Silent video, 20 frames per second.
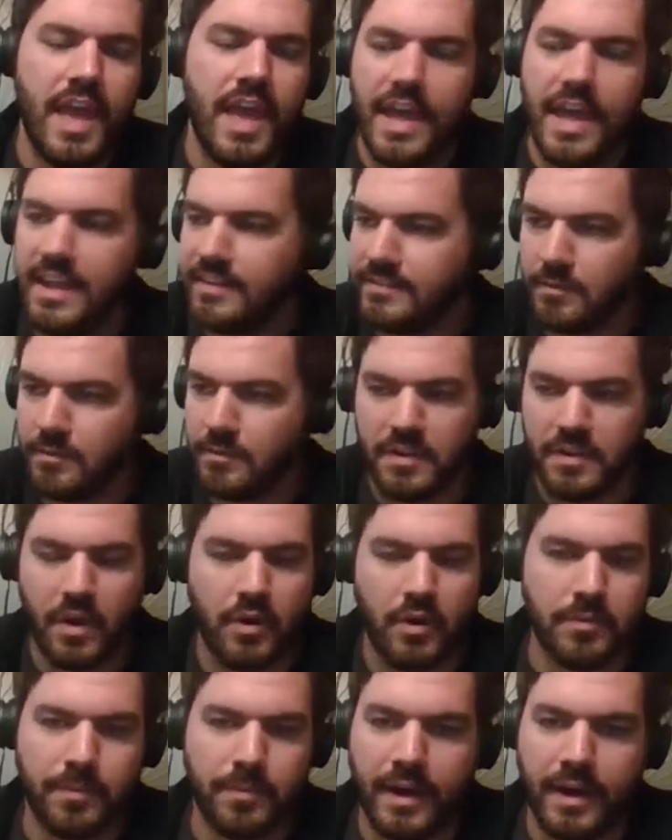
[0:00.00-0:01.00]
And as someone that
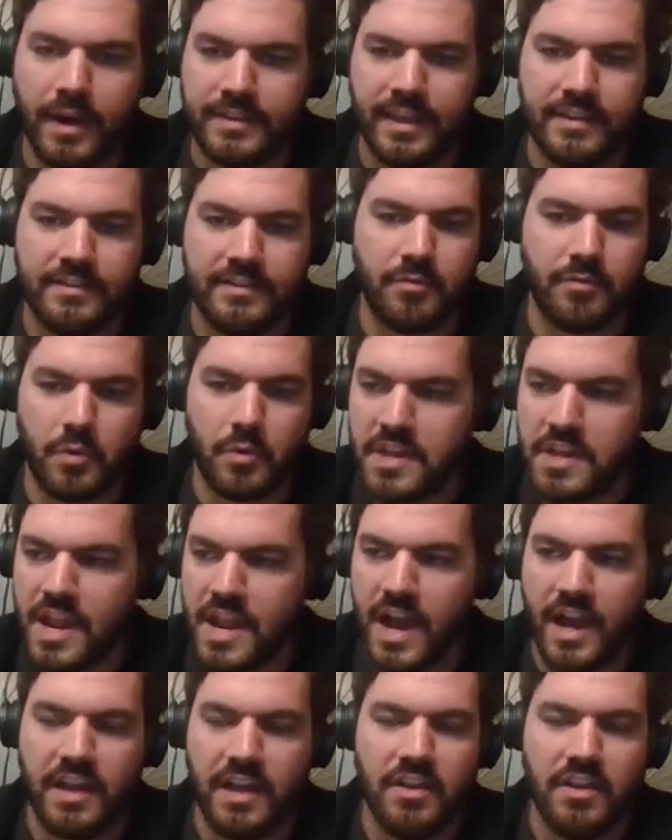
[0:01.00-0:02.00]
hosts a podcast, if we're
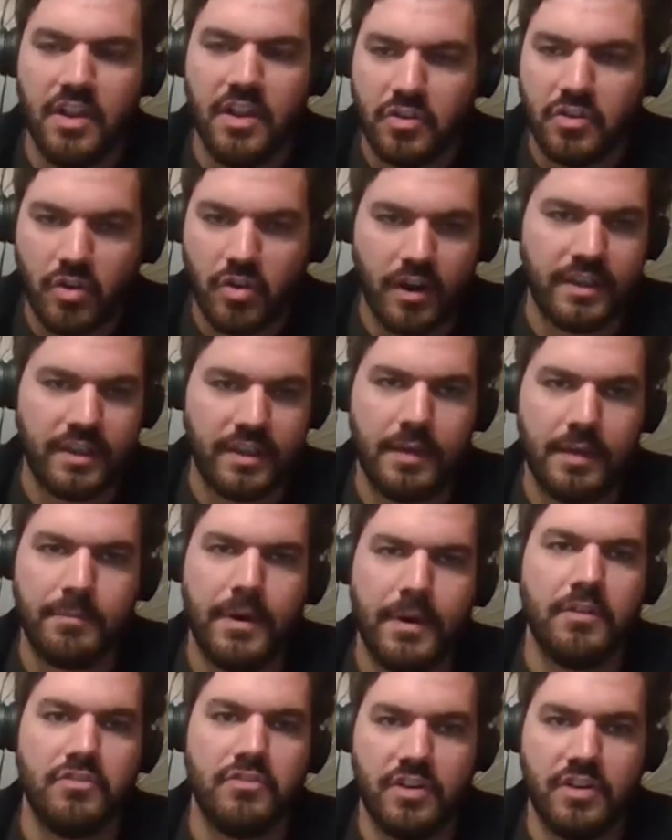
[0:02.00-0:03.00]
not talking
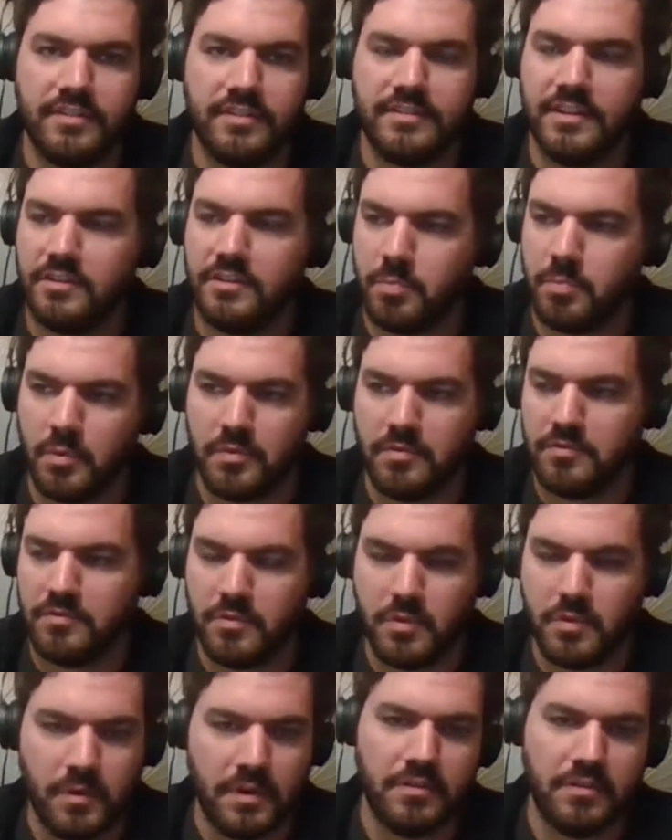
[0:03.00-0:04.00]
about justice, we're
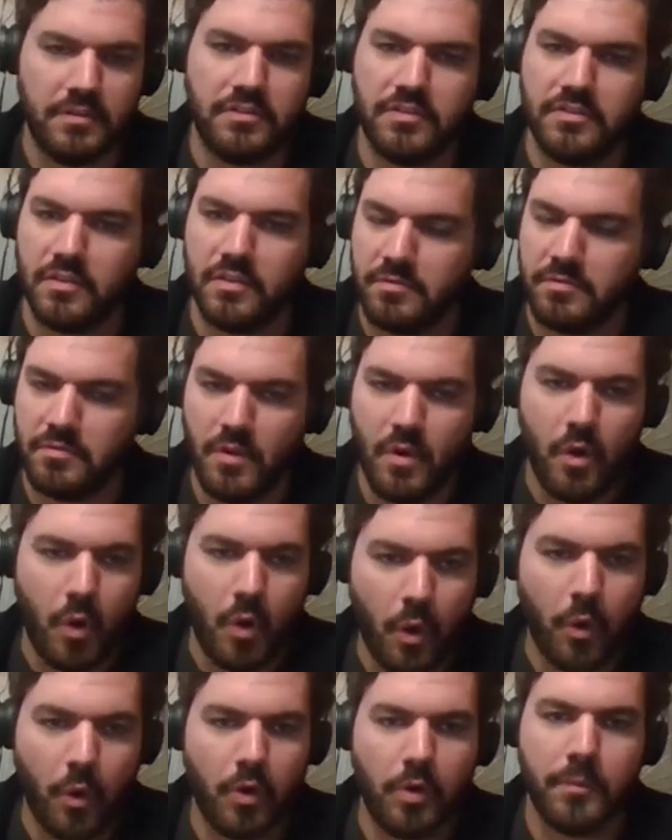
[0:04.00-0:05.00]
doing just a
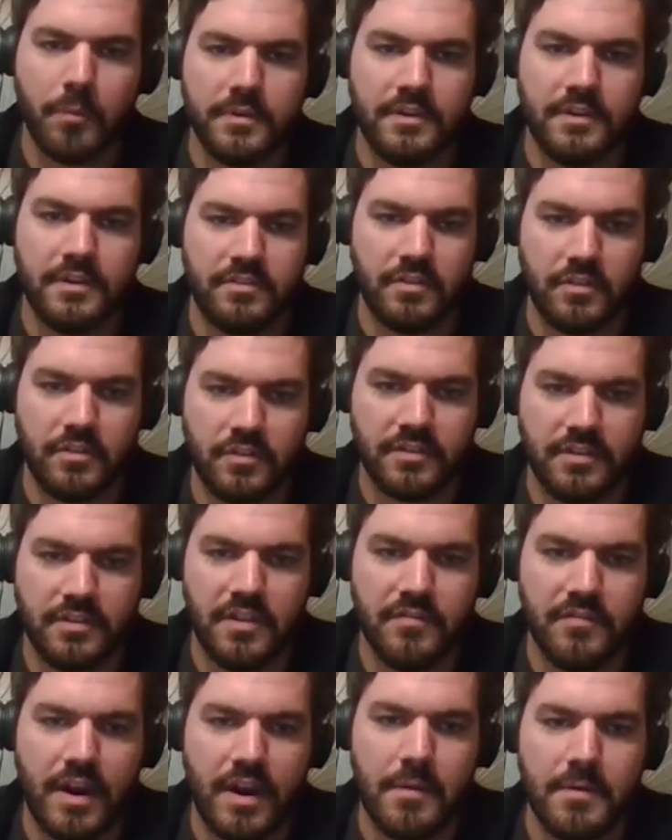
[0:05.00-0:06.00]
horrible disservice to the
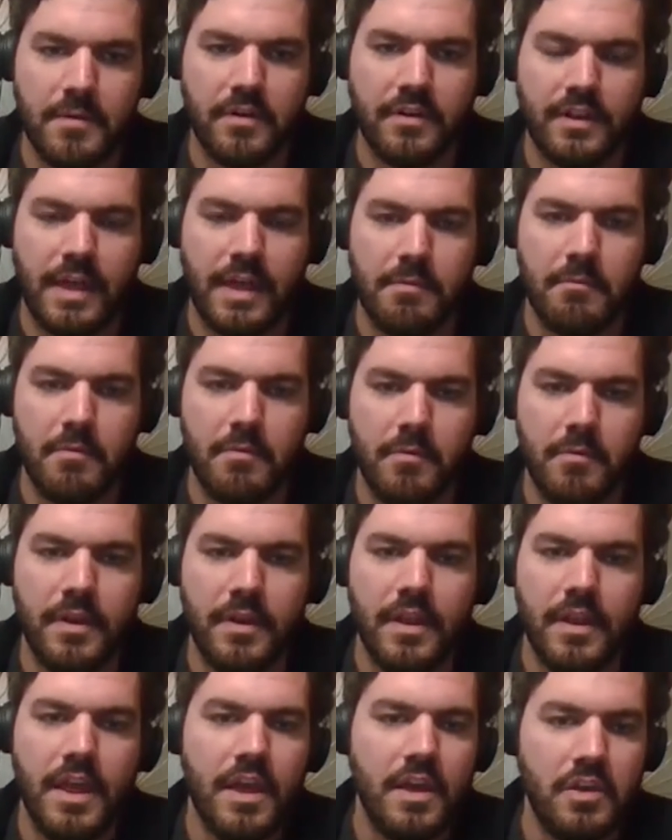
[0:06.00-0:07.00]
environmental and climate movement.